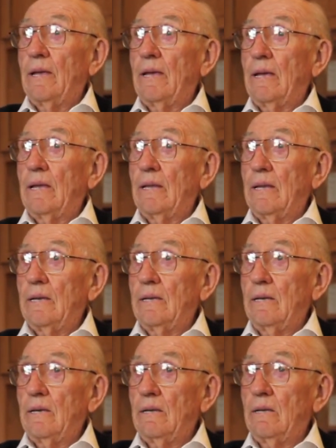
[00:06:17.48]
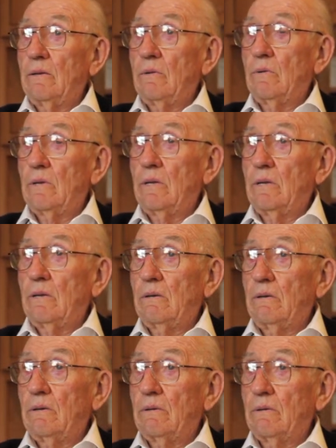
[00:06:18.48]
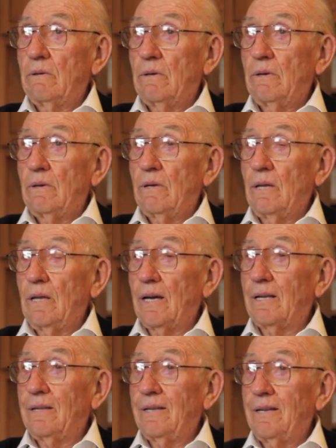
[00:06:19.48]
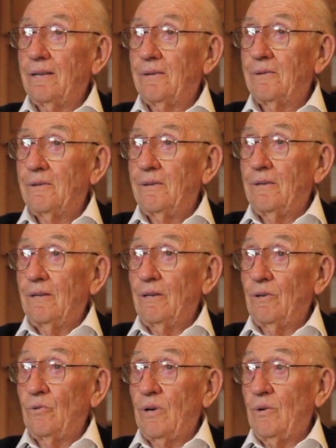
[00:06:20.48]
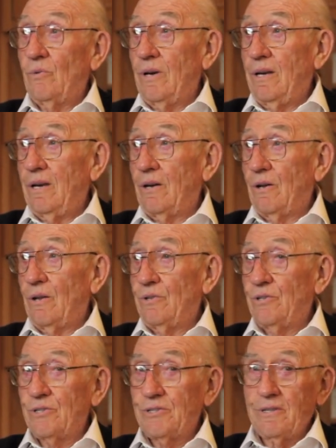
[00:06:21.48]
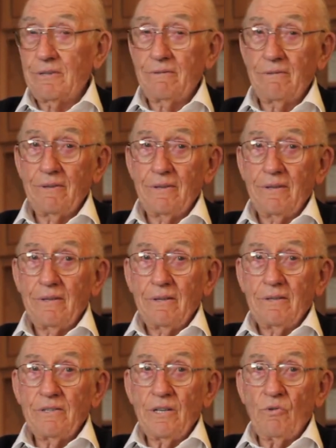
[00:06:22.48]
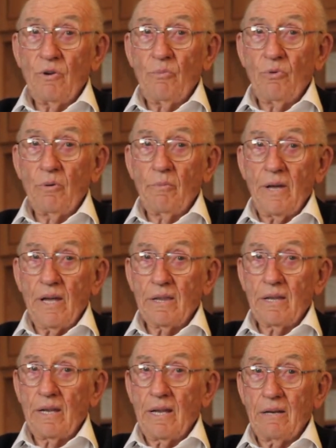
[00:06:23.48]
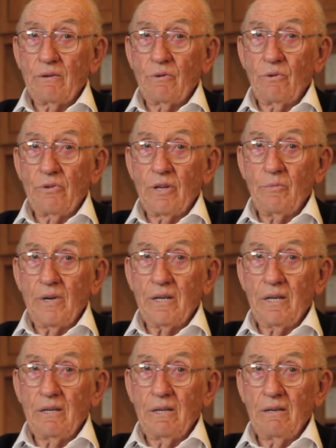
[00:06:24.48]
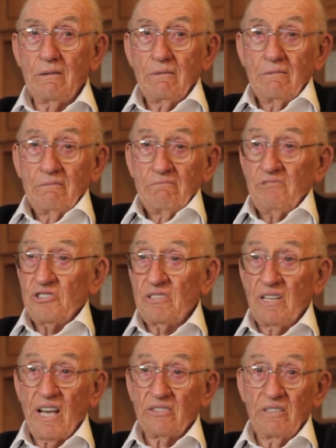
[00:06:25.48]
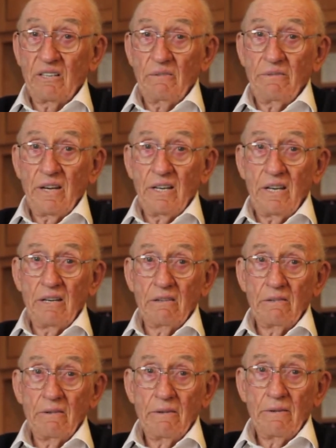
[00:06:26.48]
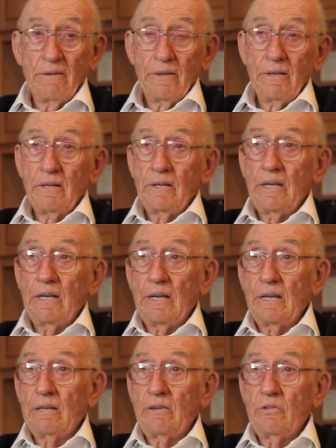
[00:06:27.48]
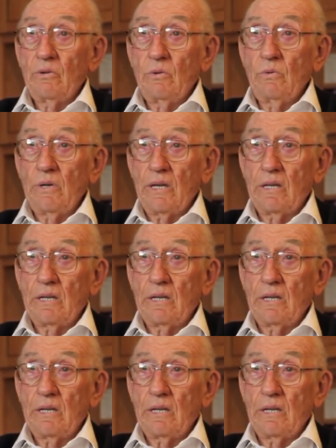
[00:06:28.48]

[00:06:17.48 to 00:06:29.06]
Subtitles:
and they did, and when luckily a great radiologist sent a report back that I had a growth on my kidney, just an accidental finding, and so we